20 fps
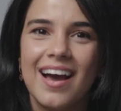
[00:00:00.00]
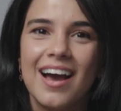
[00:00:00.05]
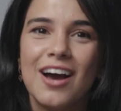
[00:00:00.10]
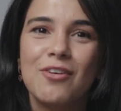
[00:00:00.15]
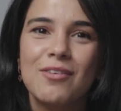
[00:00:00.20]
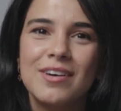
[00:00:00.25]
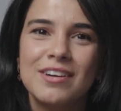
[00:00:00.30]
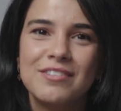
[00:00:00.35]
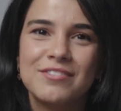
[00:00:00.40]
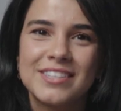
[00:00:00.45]

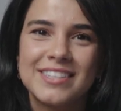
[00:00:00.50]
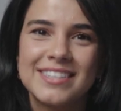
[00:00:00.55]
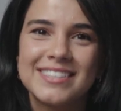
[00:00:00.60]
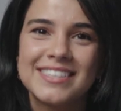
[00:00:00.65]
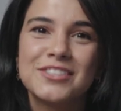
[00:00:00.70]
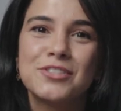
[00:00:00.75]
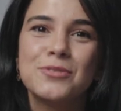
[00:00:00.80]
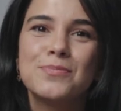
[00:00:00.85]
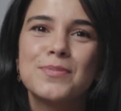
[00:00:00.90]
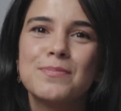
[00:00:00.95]
However,
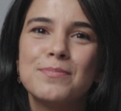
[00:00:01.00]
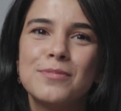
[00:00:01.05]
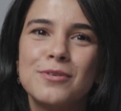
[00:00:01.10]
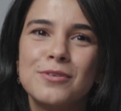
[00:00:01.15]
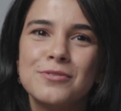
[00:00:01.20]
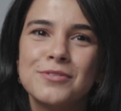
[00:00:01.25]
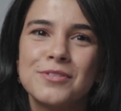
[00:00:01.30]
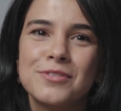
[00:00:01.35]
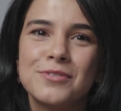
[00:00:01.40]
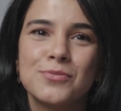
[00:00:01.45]
the two
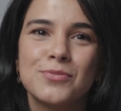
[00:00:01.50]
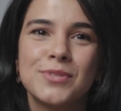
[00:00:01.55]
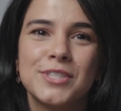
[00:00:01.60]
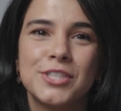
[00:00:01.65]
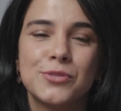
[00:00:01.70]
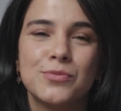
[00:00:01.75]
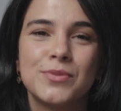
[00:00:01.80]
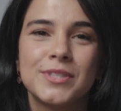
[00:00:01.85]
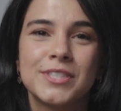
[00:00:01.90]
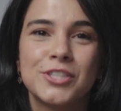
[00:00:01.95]
proposals,
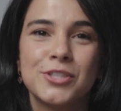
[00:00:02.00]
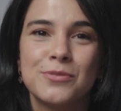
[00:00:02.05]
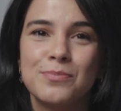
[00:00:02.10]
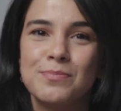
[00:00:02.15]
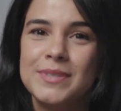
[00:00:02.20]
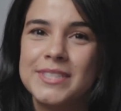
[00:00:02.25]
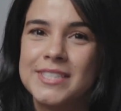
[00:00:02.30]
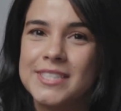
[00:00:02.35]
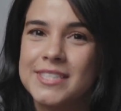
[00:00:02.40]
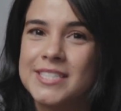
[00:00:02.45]
which were
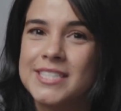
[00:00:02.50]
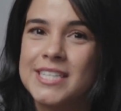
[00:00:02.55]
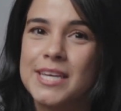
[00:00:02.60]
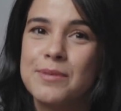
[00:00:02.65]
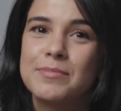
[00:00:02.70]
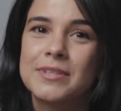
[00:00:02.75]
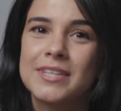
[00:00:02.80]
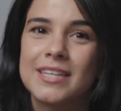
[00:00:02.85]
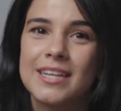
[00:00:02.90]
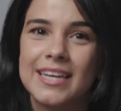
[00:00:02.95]
submitted
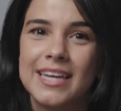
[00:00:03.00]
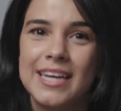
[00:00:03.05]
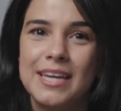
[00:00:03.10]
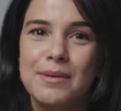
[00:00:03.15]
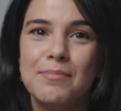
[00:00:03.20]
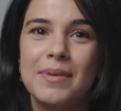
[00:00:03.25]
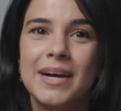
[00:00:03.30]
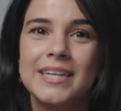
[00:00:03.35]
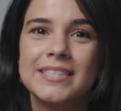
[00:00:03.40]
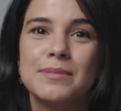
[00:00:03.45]
separately
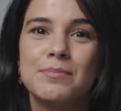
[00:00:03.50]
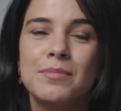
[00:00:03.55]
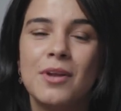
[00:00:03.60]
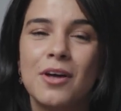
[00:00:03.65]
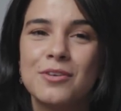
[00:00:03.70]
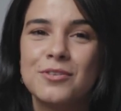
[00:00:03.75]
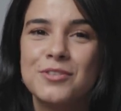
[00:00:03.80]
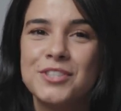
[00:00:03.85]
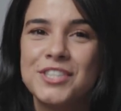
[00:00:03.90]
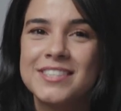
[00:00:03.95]
by the
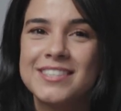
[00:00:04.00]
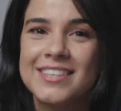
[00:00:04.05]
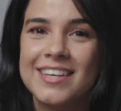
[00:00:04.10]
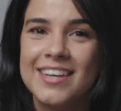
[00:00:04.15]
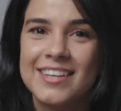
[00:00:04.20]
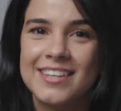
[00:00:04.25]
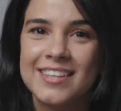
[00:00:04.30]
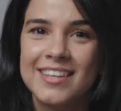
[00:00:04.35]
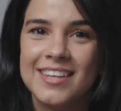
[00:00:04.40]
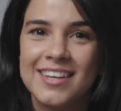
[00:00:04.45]
Bloco de
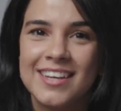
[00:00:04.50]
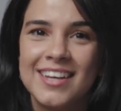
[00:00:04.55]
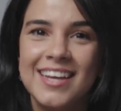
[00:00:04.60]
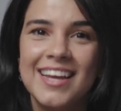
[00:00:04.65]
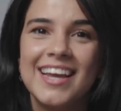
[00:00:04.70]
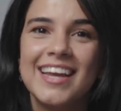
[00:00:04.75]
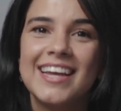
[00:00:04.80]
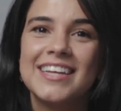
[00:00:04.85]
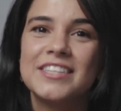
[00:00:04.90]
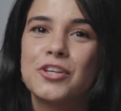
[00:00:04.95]
Esquerda
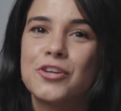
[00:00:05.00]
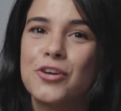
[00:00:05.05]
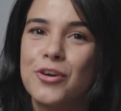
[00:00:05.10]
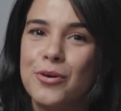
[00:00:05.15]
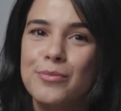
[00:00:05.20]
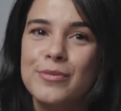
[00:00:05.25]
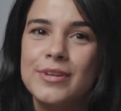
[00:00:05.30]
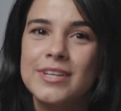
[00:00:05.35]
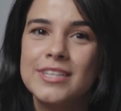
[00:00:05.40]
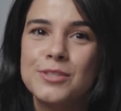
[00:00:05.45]
and the
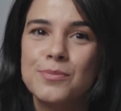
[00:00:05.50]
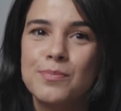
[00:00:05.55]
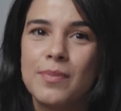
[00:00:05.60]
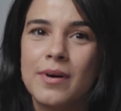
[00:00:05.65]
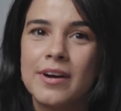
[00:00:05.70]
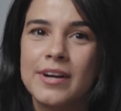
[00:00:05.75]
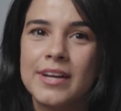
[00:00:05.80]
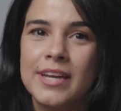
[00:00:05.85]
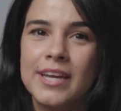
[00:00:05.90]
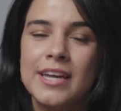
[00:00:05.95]
Communist
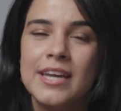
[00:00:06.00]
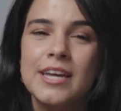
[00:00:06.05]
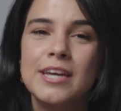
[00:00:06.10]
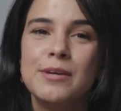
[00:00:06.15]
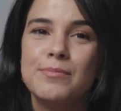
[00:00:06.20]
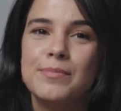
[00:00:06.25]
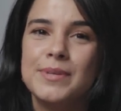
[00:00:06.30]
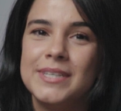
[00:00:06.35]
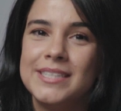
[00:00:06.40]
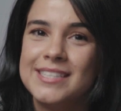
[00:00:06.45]
Party
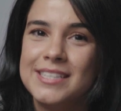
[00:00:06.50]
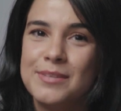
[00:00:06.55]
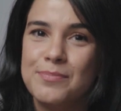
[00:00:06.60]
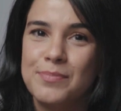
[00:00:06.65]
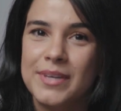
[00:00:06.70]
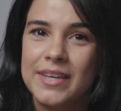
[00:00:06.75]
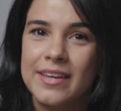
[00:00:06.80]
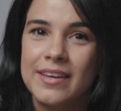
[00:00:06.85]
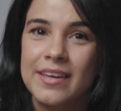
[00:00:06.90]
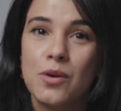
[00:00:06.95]

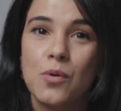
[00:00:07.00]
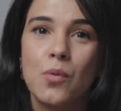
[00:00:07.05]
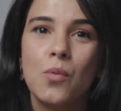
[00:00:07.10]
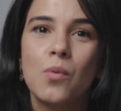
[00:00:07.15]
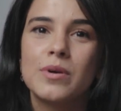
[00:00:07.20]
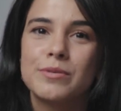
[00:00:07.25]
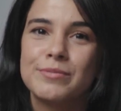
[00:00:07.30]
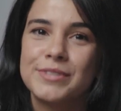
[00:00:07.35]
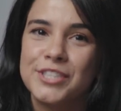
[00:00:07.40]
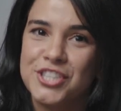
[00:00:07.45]
PCP,
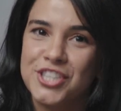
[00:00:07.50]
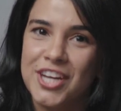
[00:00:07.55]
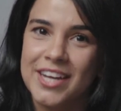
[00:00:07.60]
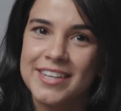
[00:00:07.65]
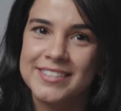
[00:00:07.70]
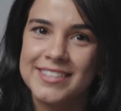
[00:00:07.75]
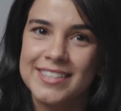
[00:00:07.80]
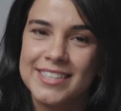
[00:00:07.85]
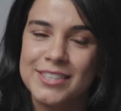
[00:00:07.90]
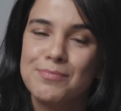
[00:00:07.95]
were
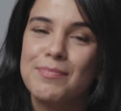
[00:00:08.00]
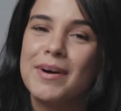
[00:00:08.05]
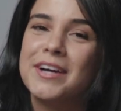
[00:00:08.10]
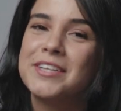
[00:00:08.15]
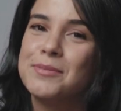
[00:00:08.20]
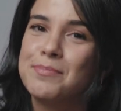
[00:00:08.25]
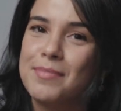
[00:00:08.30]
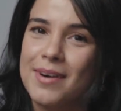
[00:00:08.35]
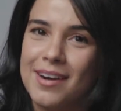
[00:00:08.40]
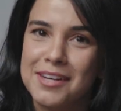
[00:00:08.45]
rejected by
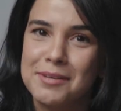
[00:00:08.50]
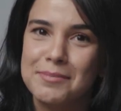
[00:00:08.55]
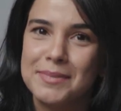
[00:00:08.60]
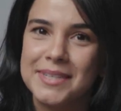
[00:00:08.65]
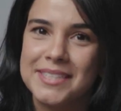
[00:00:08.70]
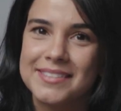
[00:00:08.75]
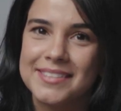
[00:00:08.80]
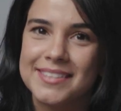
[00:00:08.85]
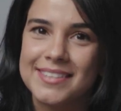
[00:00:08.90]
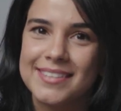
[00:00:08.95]
the
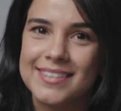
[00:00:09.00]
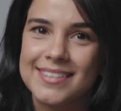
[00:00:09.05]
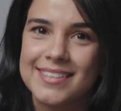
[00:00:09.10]
parliament.